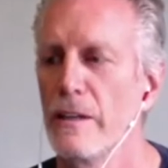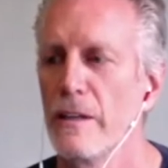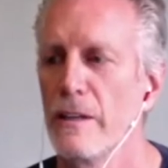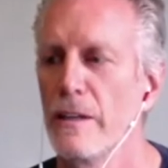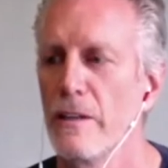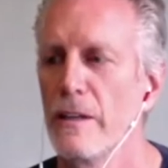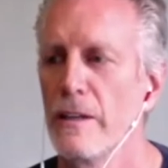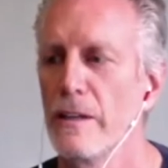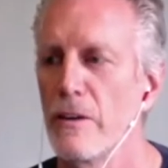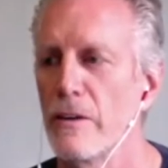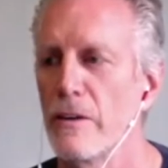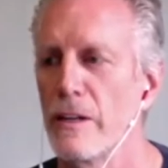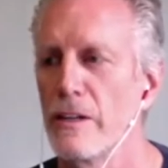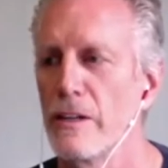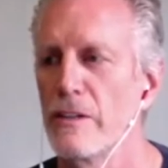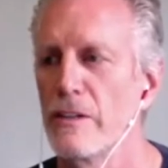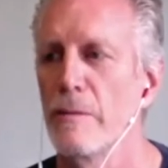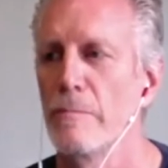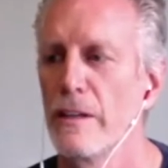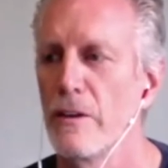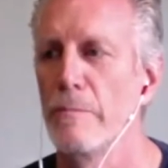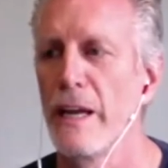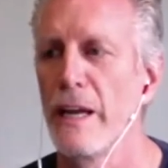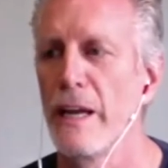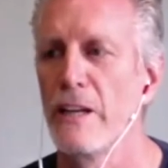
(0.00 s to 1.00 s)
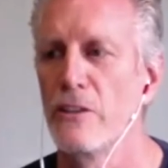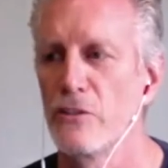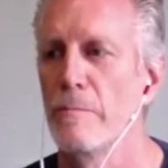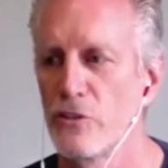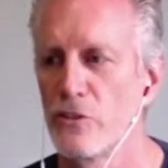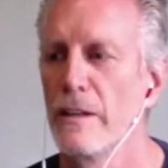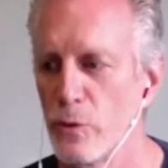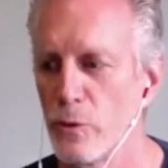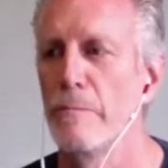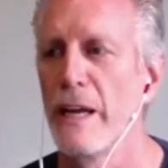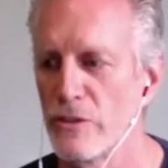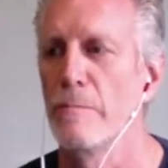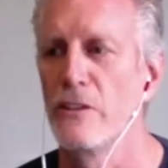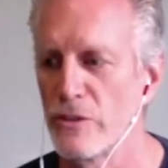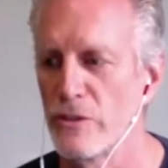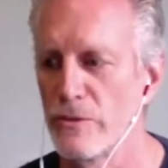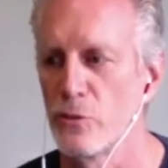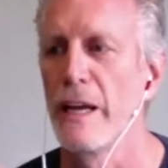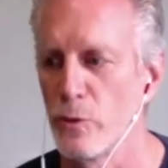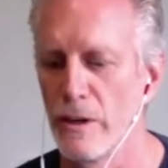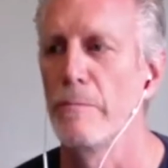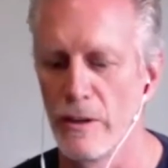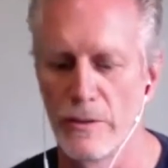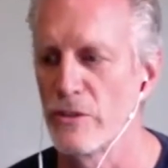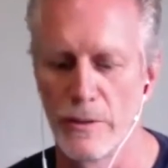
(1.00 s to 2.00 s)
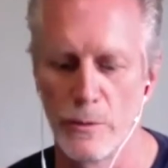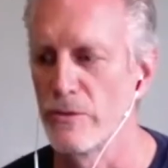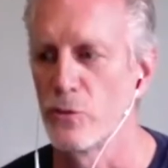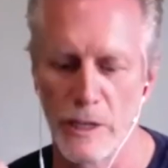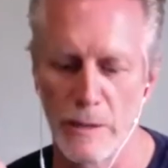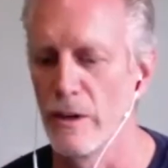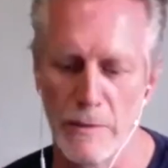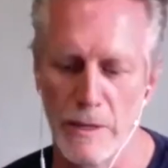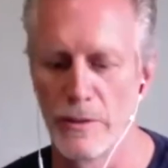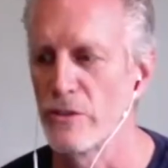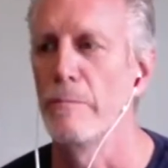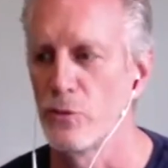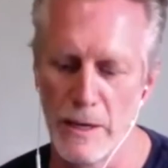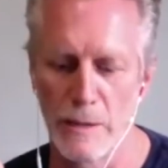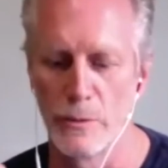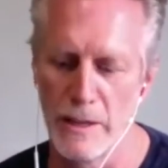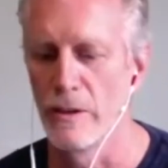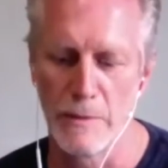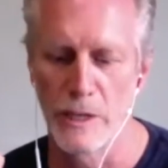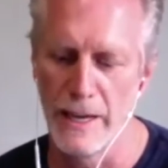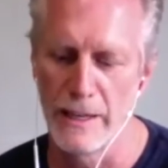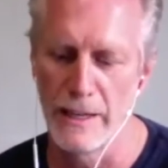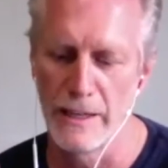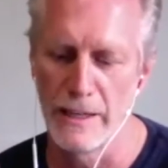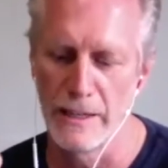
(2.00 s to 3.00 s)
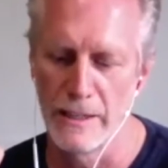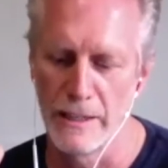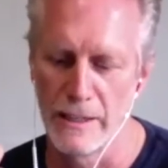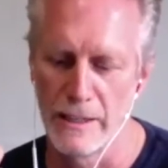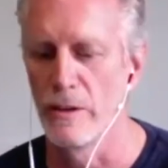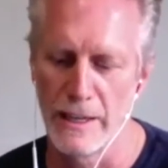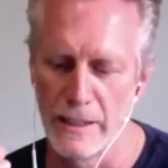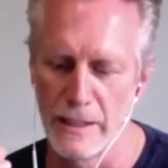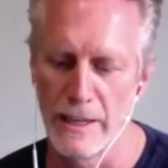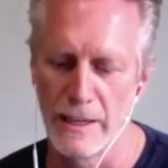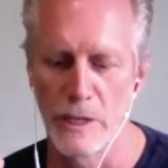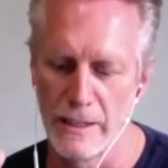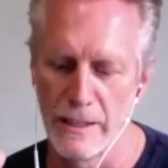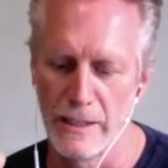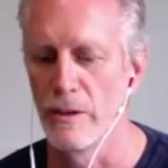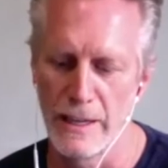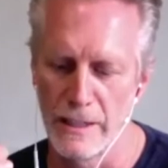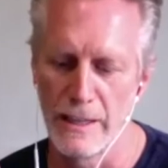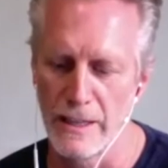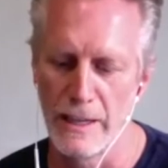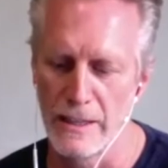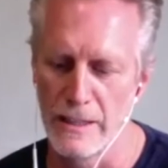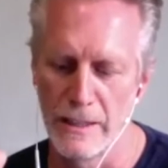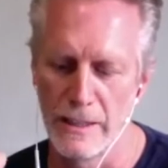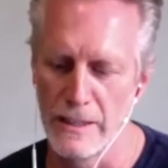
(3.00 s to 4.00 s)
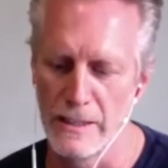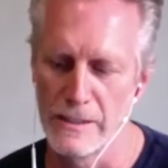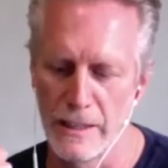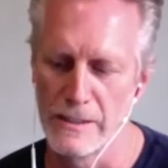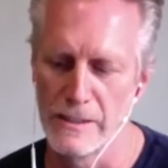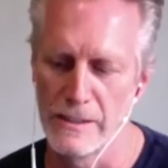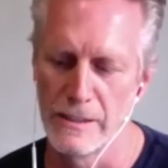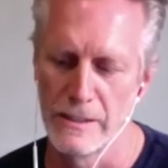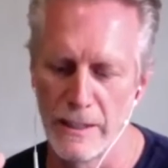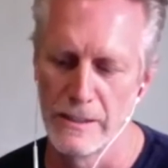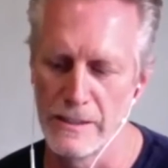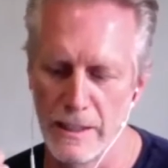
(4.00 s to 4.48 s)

there is a bait and switch involved and what i mean by that in a lot of these